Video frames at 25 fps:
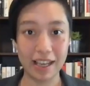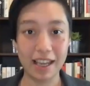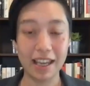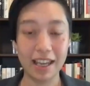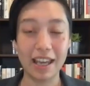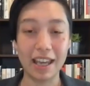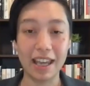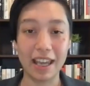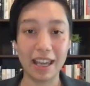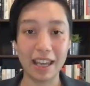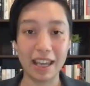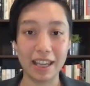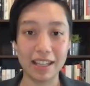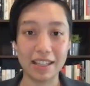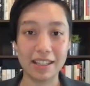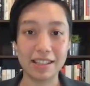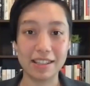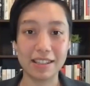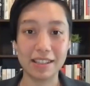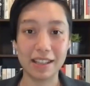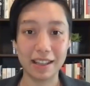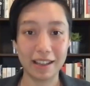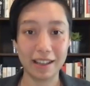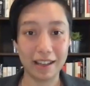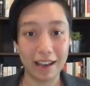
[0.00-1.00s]

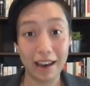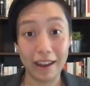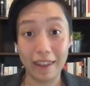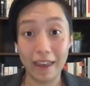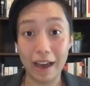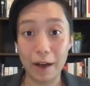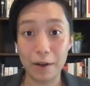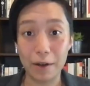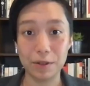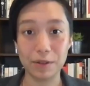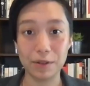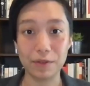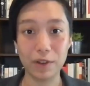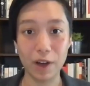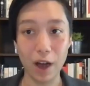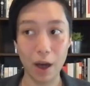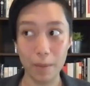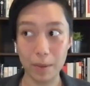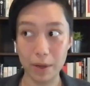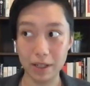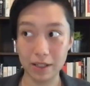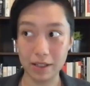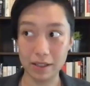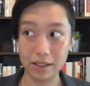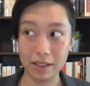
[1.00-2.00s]
is, and the House of
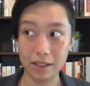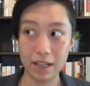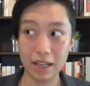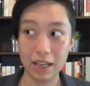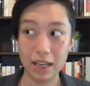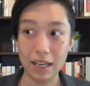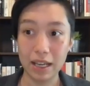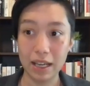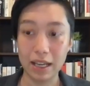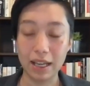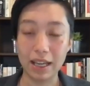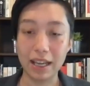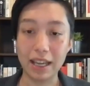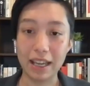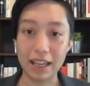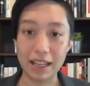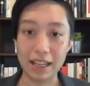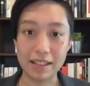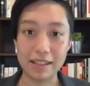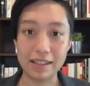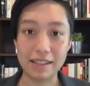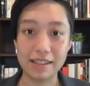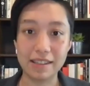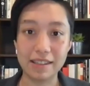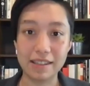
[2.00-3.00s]
Commons,
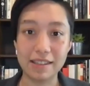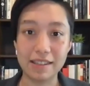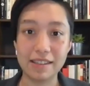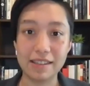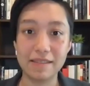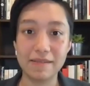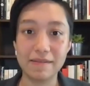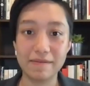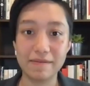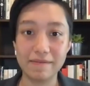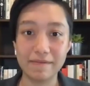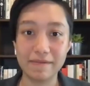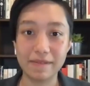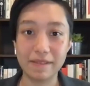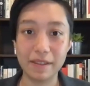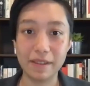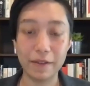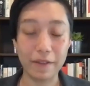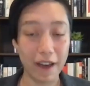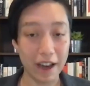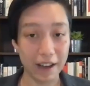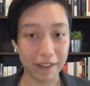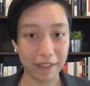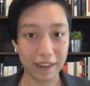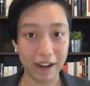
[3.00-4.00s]
is the
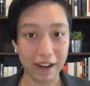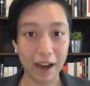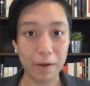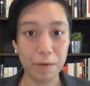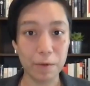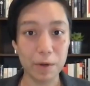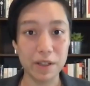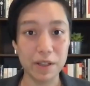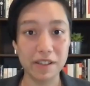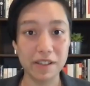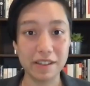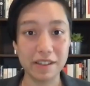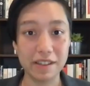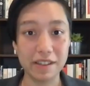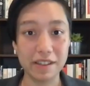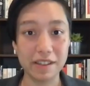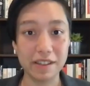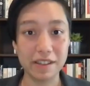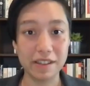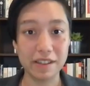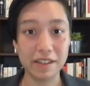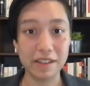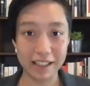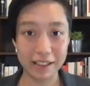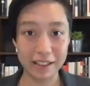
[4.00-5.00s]
fact that I was in
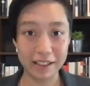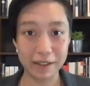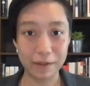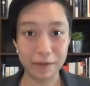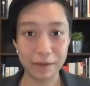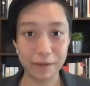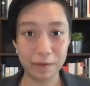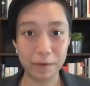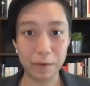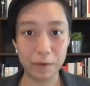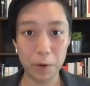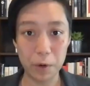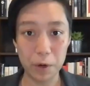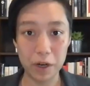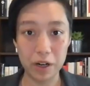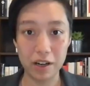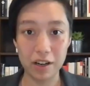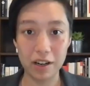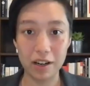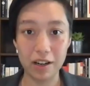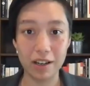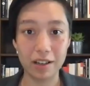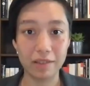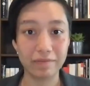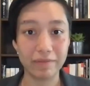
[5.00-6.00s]
physics
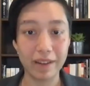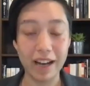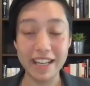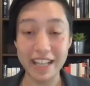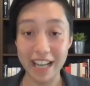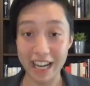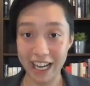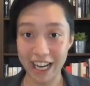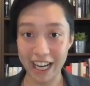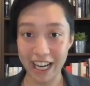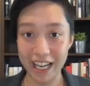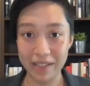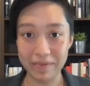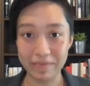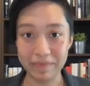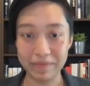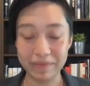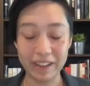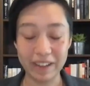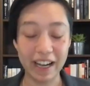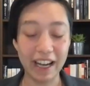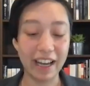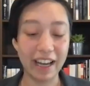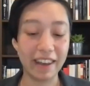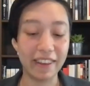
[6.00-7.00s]
for a decade,
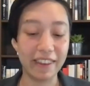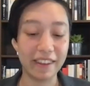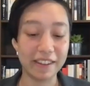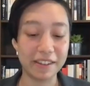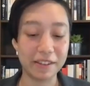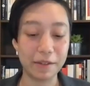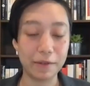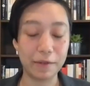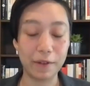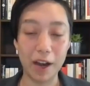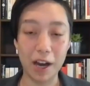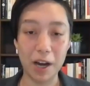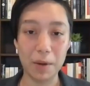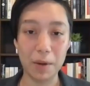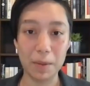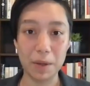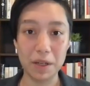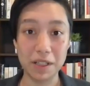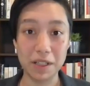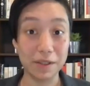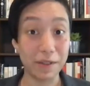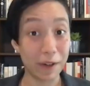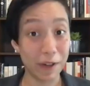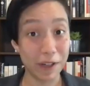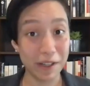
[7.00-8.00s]
and this
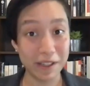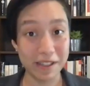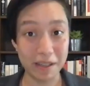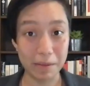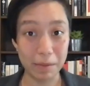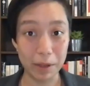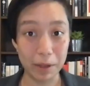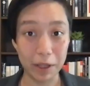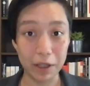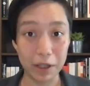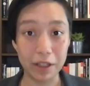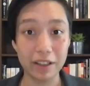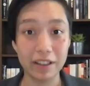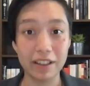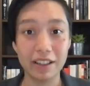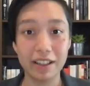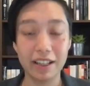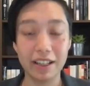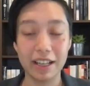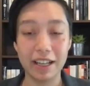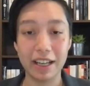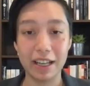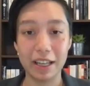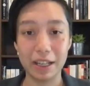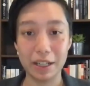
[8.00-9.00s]
environment is very similar.
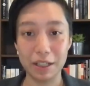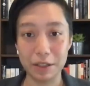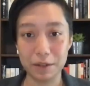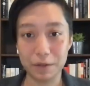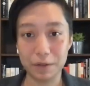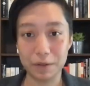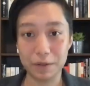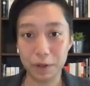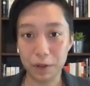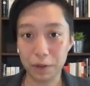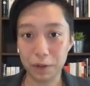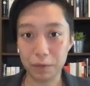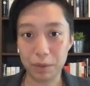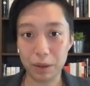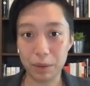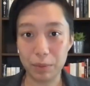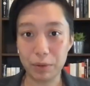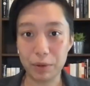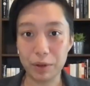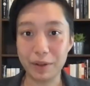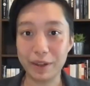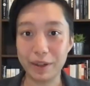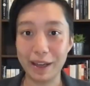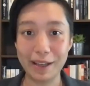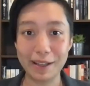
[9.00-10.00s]
It is full of
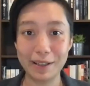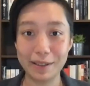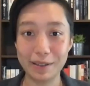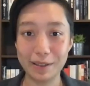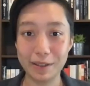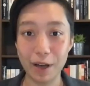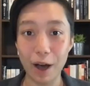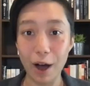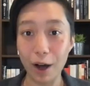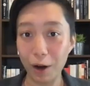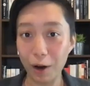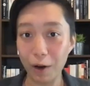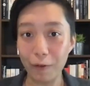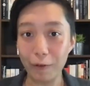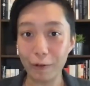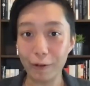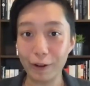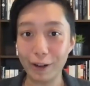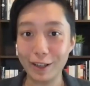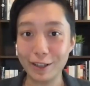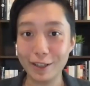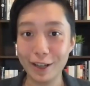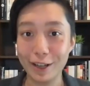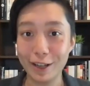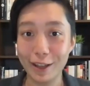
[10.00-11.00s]
people that talk over
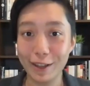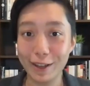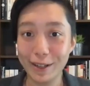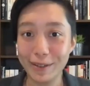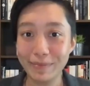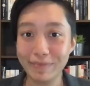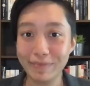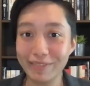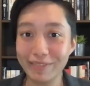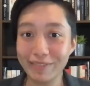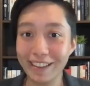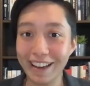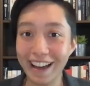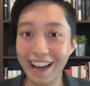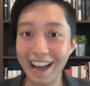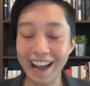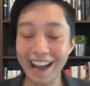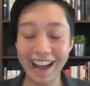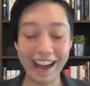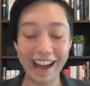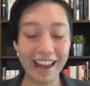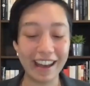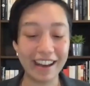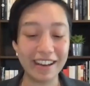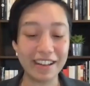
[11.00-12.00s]
each other
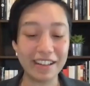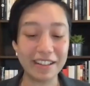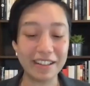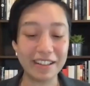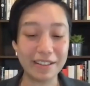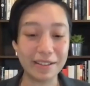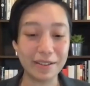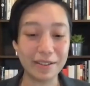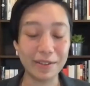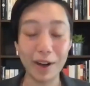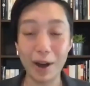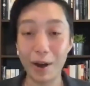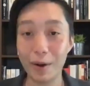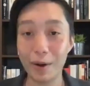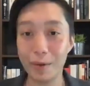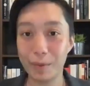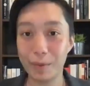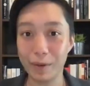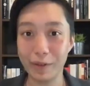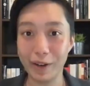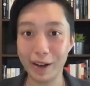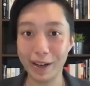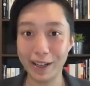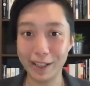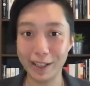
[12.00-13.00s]
and do not
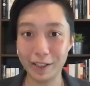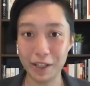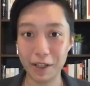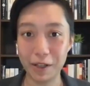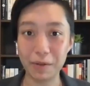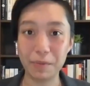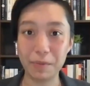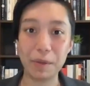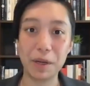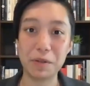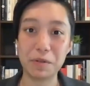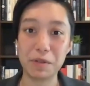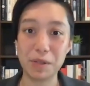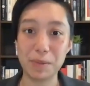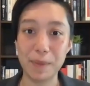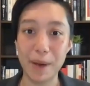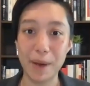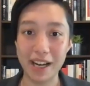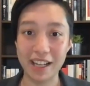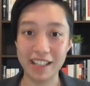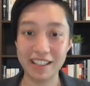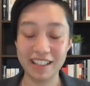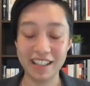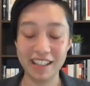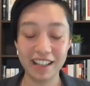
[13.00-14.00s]
provide each other much
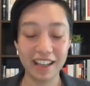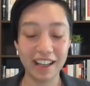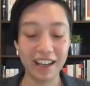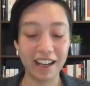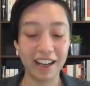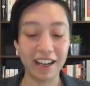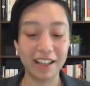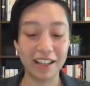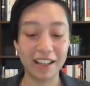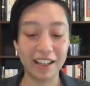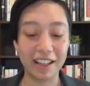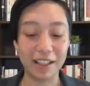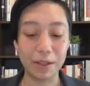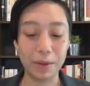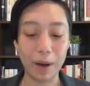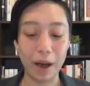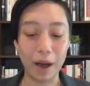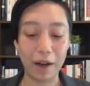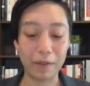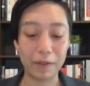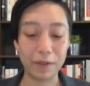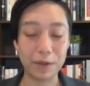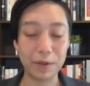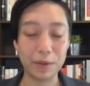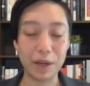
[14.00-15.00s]
respect, and you have
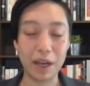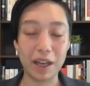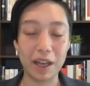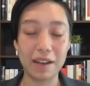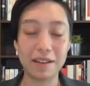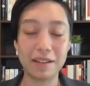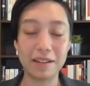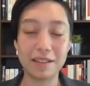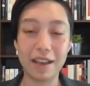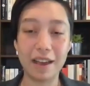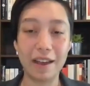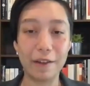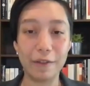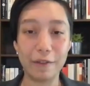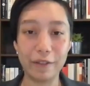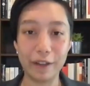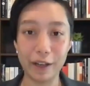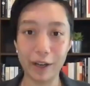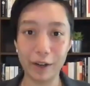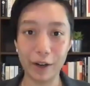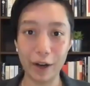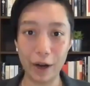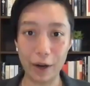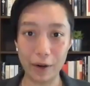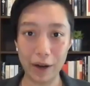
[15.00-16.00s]
to get and
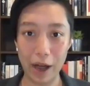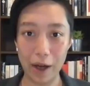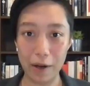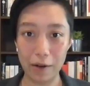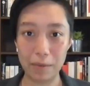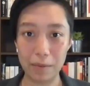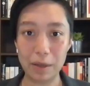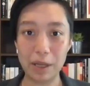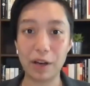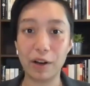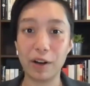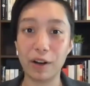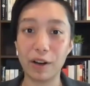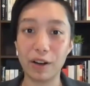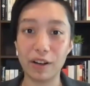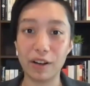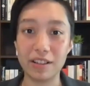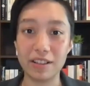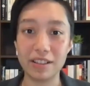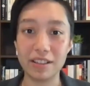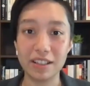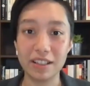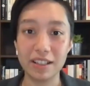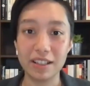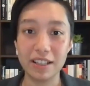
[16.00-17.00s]
figure out how to be
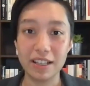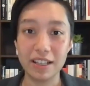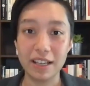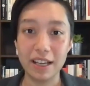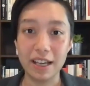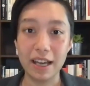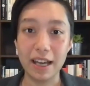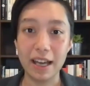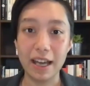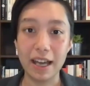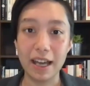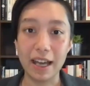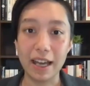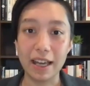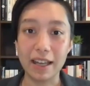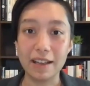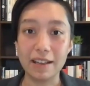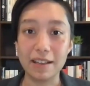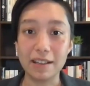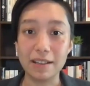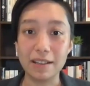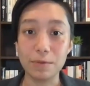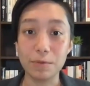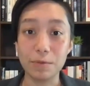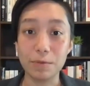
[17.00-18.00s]
heard
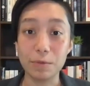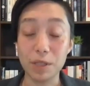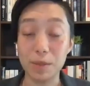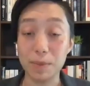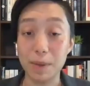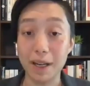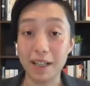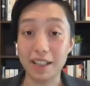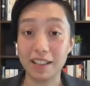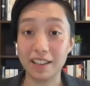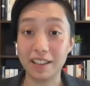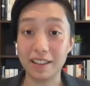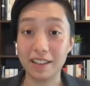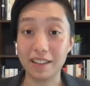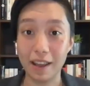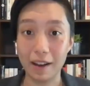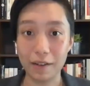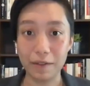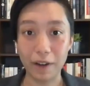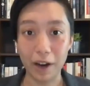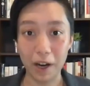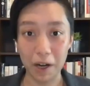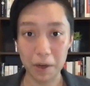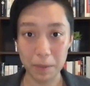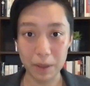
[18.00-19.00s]
and respected in that
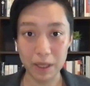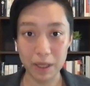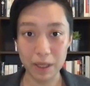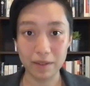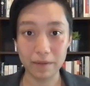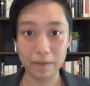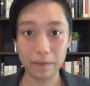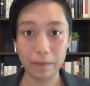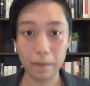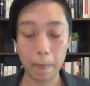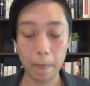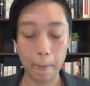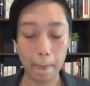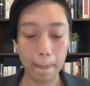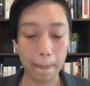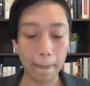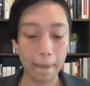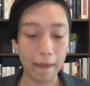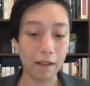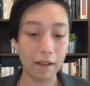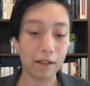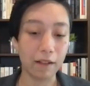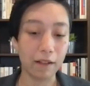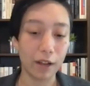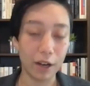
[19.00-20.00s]
environment. And
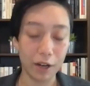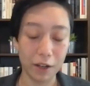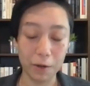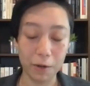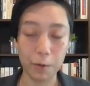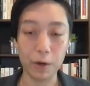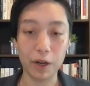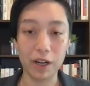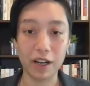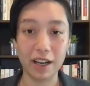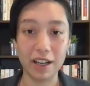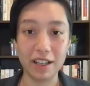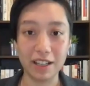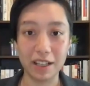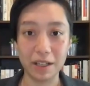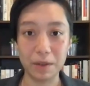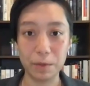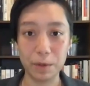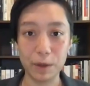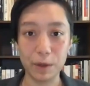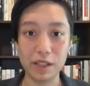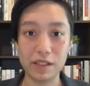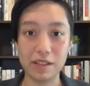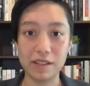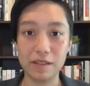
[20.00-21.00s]
then a lot of the work I did
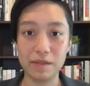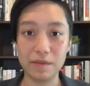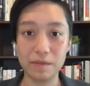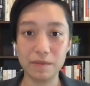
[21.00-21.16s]
was